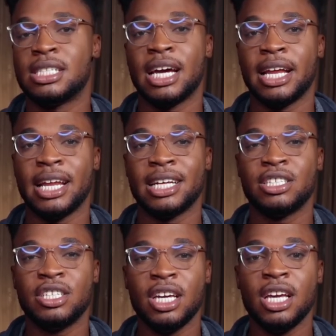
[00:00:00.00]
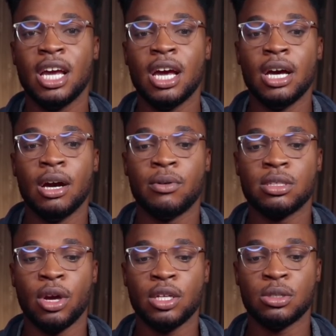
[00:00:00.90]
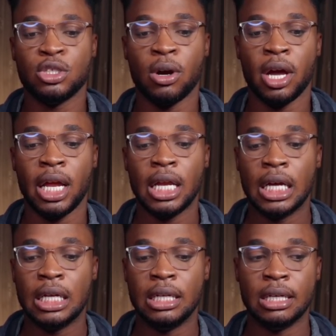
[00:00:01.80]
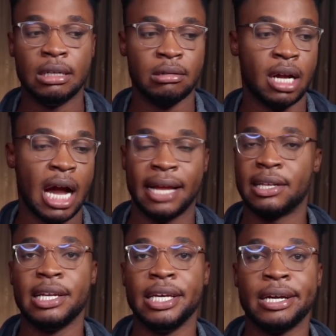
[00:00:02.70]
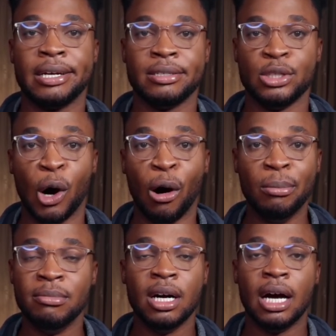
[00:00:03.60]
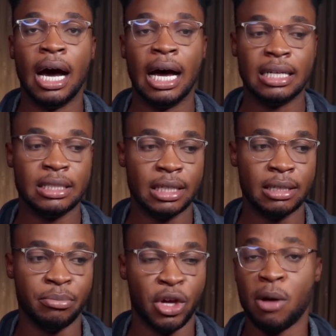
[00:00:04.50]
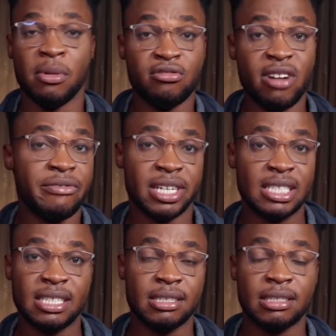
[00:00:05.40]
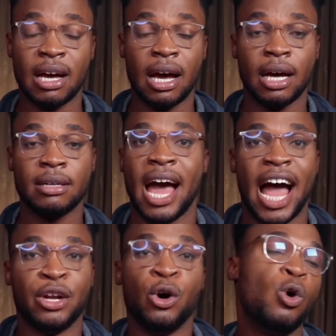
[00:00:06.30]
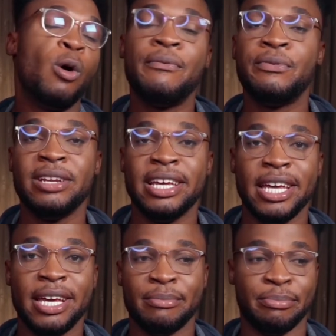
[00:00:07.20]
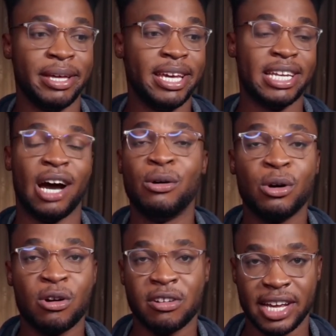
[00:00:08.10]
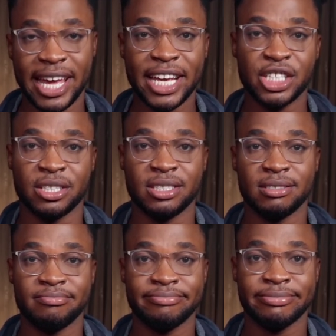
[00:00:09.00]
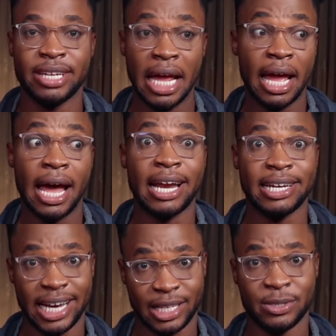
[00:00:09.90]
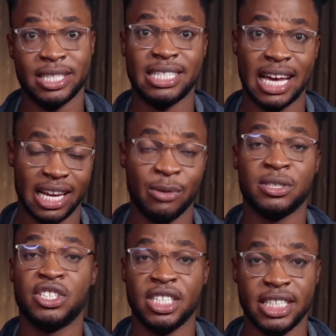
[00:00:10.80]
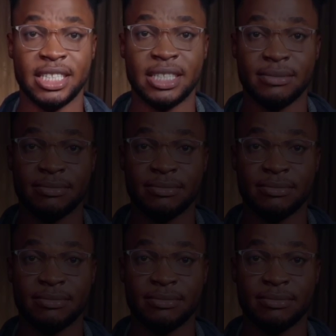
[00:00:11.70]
decided that she was going to join the Catholic dorm and become a reverend sister and hopefully begin her own congregation. And that was exactly what she did.